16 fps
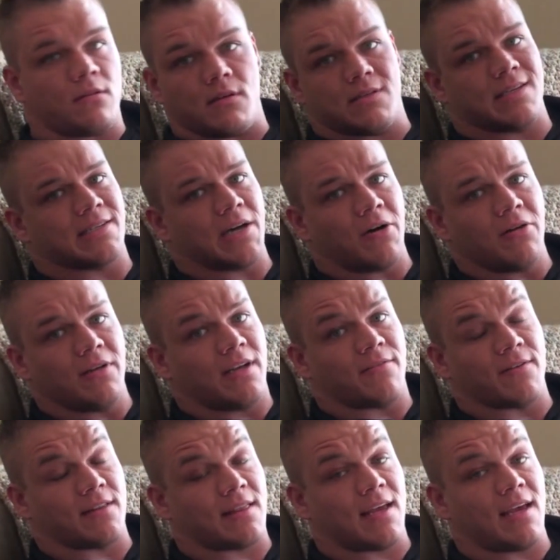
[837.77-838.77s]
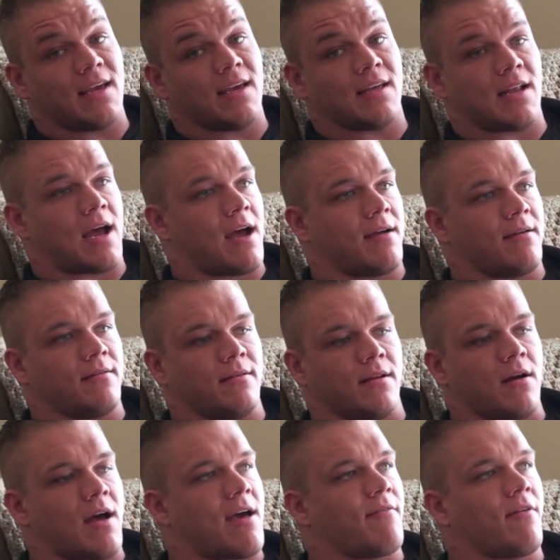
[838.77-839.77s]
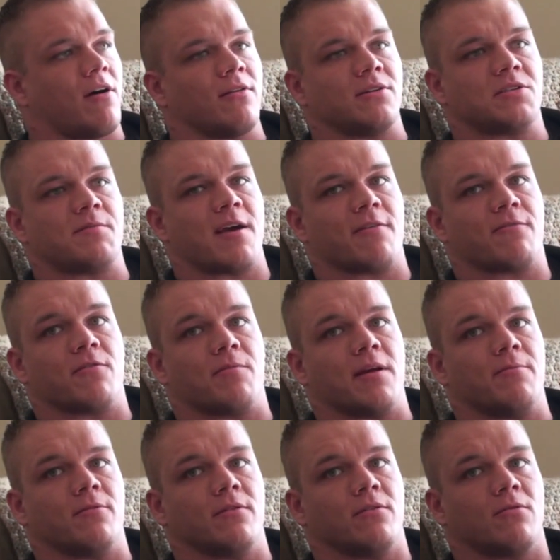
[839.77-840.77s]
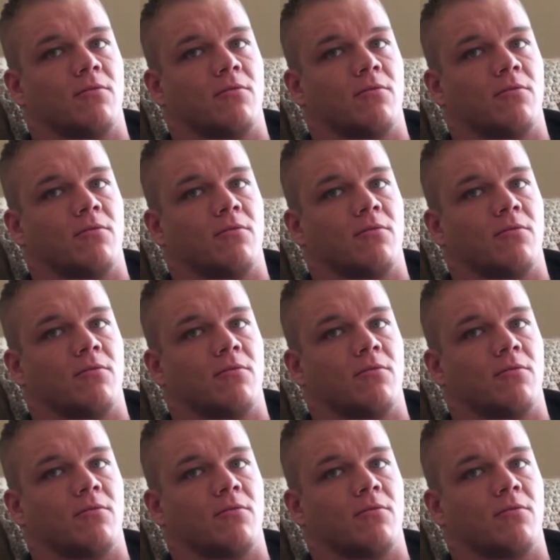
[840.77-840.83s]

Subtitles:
it's a totally different thing, and I have all the respect for people in the